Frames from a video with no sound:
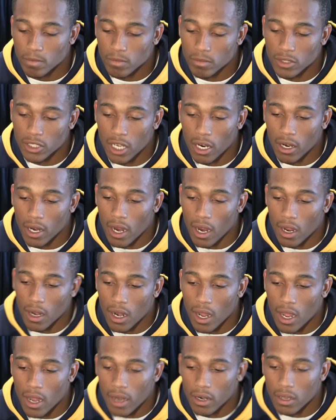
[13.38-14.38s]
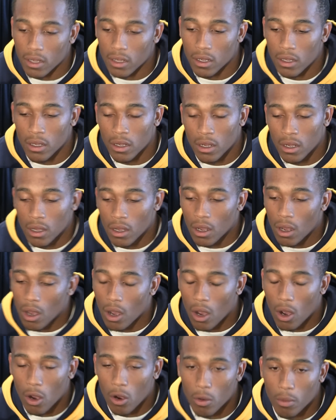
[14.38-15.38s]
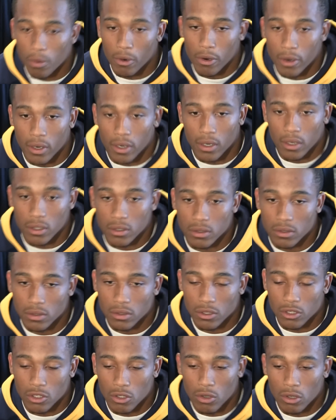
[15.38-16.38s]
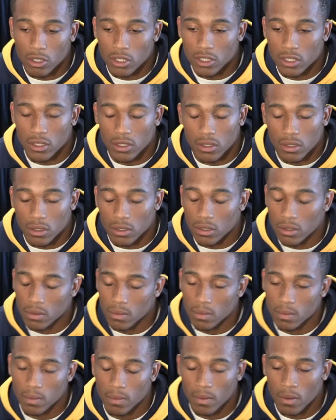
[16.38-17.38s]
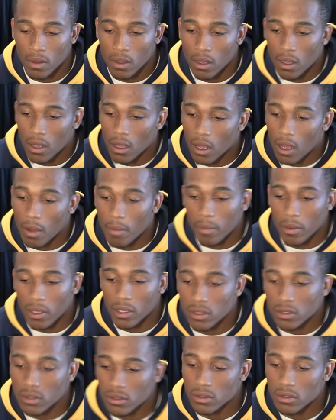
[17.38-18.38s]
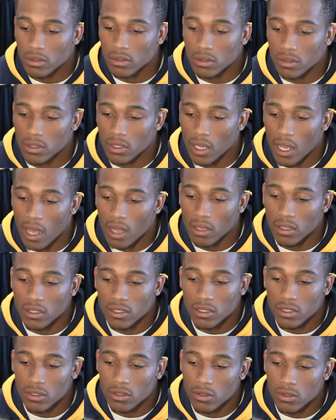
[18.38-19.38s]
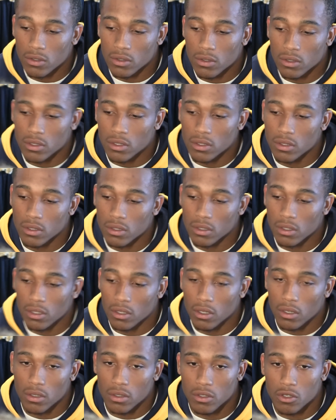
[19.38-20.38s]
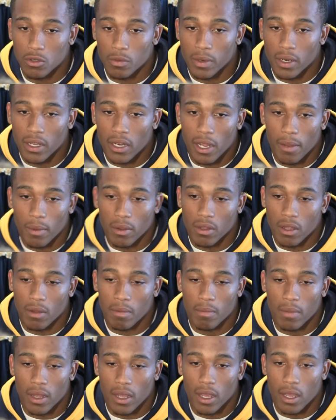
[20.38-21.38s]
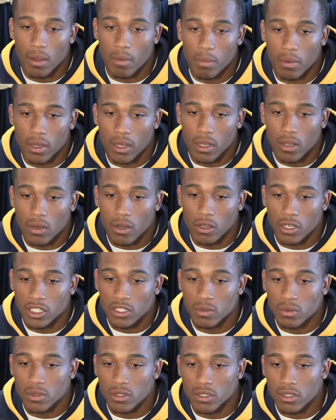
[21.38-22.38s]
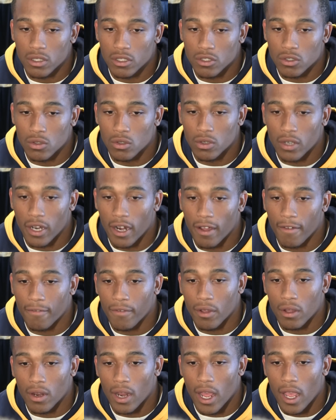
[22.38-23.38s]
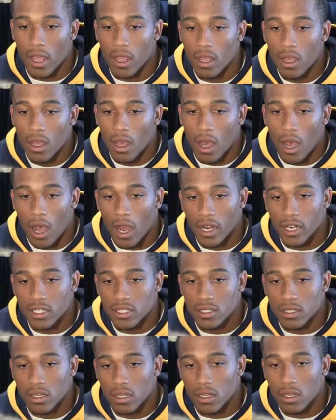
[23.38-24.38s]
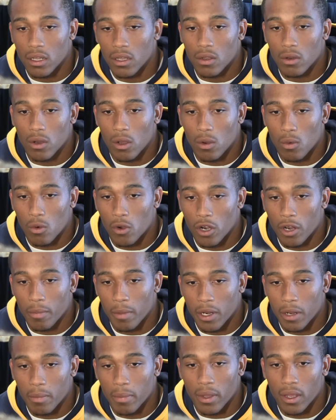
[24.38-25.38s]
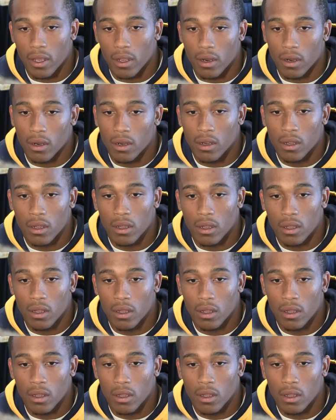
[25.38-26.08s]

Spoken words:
South Carolina, Auburn, Georgia. I mean, countless schools, you know, too many names on top of my head. But, you know, this was a school that I felt like, honestly, you know, wanted me to be here.